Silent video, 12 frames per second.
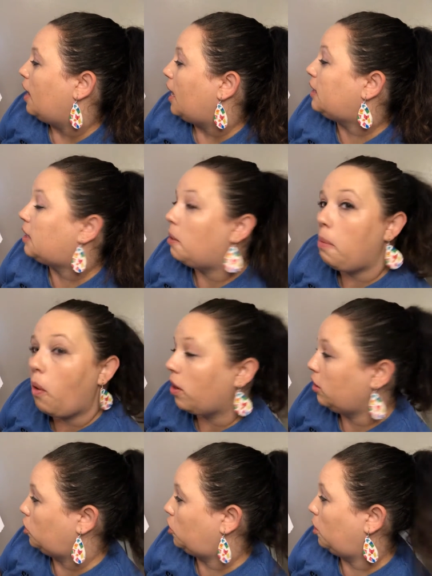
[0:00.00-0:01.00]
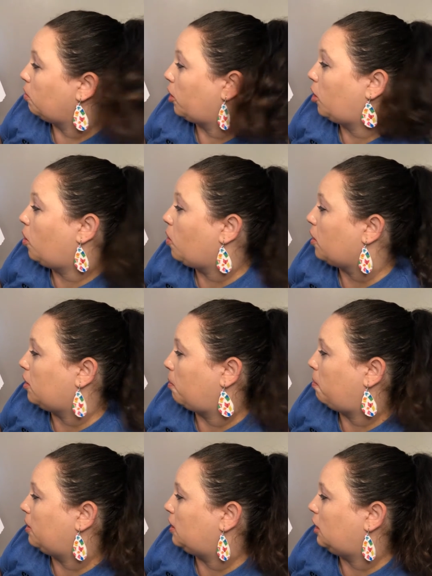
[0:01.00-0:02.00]
It's important to record the
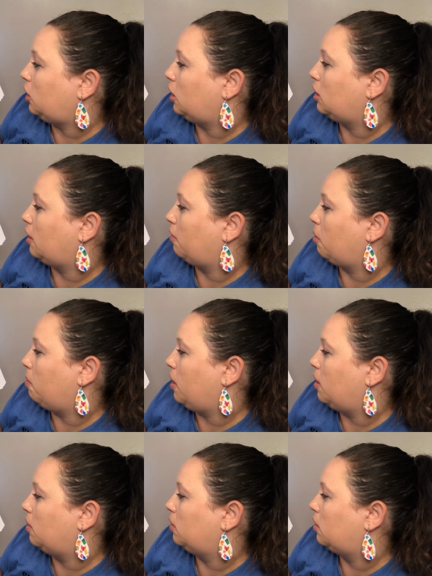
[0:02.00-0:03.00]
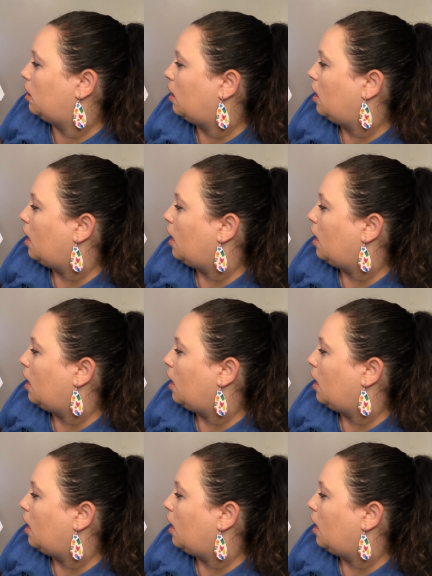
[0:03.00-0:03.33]
positions of the bones.